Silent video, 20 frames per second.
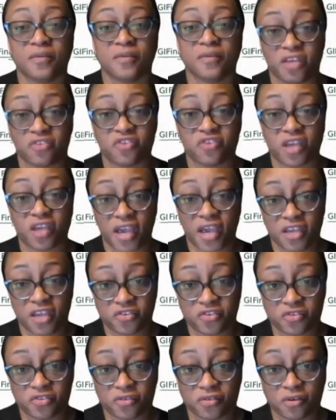
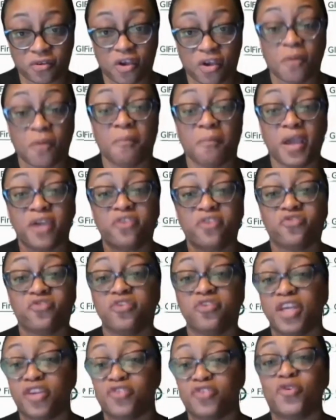education. Make
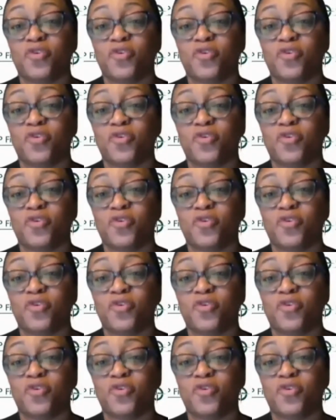sure that